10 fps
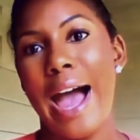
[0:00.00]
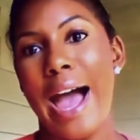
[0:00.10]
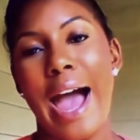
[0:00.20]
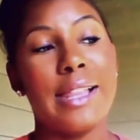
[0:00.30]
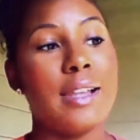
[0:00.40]

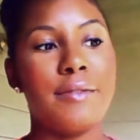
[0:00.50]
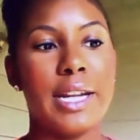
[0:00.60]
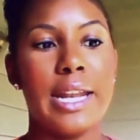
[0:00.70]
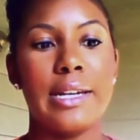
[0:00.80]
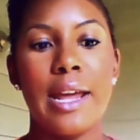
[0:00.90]
I love
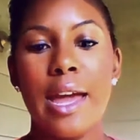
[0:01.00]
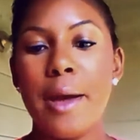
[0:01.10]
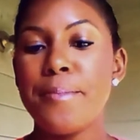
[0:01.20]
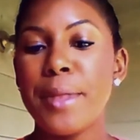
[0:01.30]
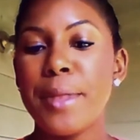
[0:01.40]
it. And
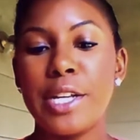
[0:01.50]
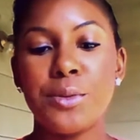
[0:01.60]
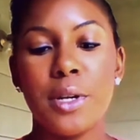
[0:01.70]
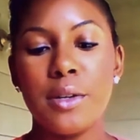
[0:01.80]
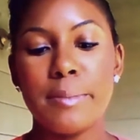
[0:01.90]
It's
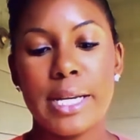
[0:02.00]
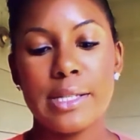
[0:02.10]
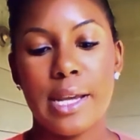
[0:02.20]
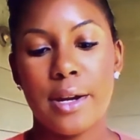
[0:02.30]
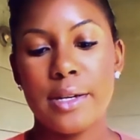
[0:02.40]
one of those
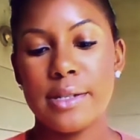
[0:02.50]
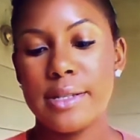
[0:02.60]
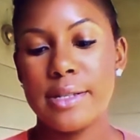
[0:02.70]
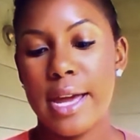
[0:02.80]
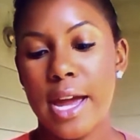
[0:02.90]

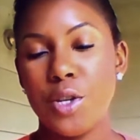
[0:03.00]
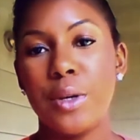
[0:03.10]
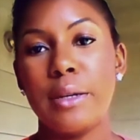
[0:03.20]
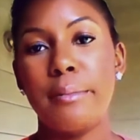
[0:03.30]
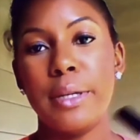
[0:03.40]
mascaras that you
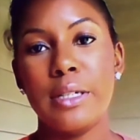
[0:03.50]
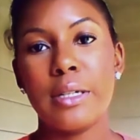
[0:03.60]
can build